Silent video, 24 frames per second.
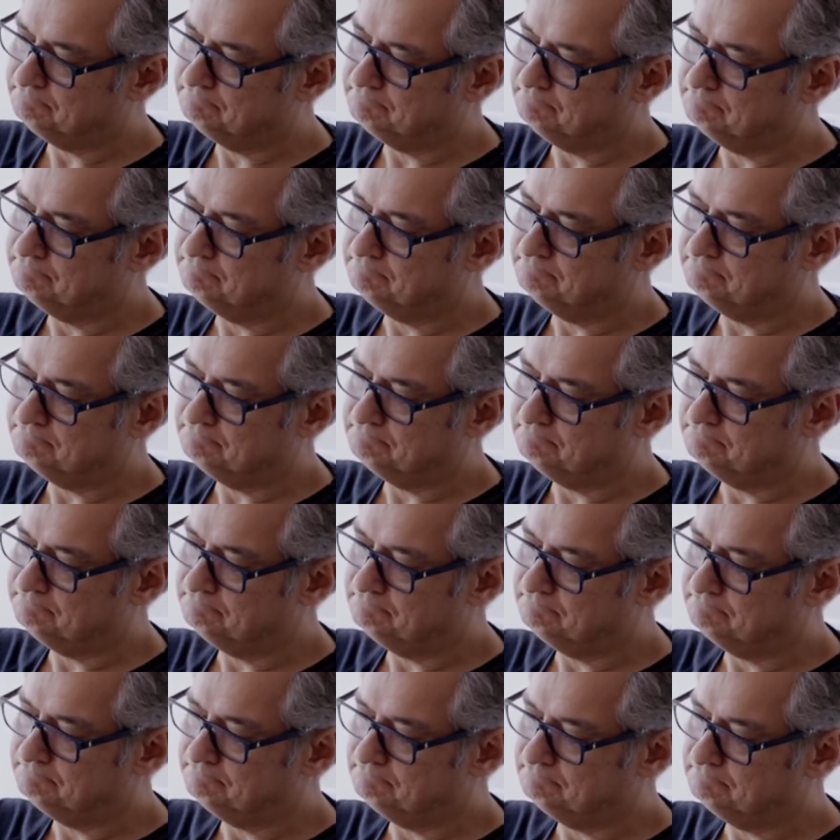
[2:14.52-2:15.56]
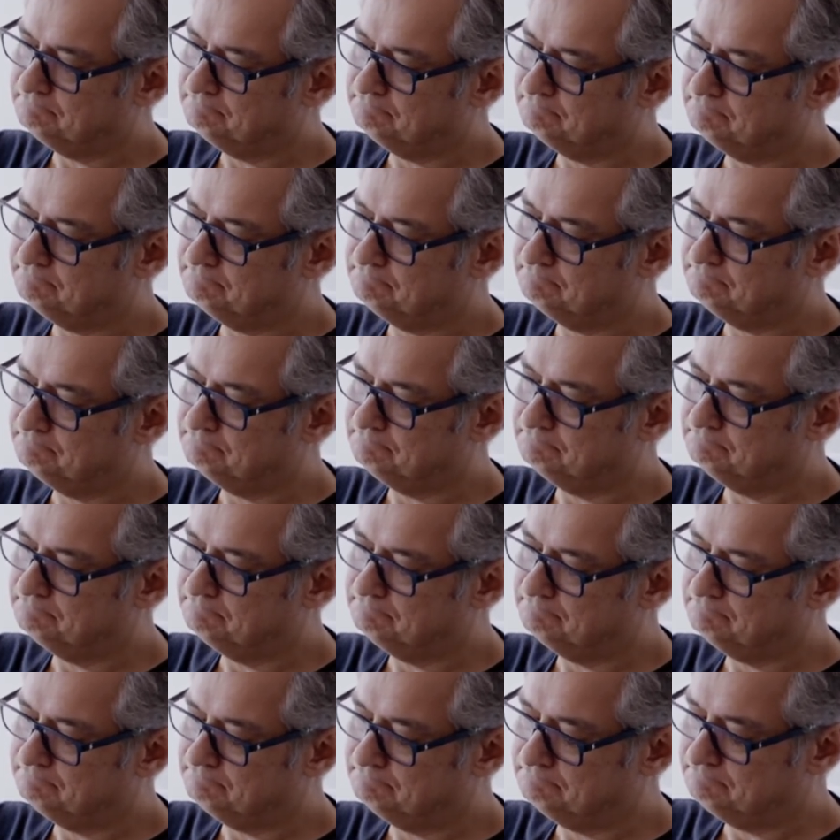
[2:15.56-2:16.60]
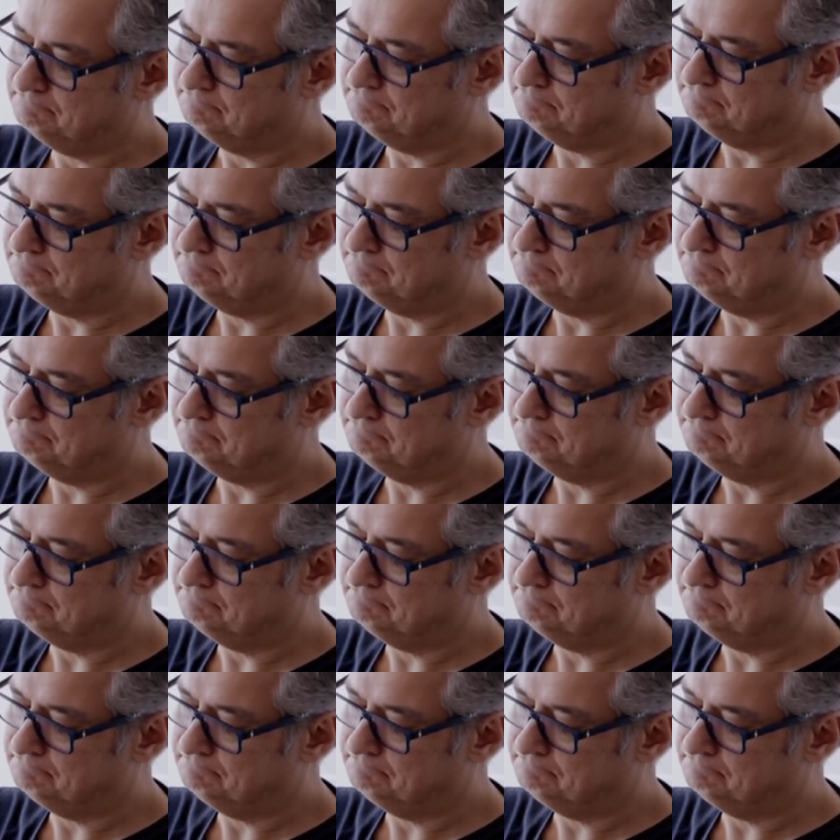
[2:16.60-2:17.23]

No words are spoken by the person on screen.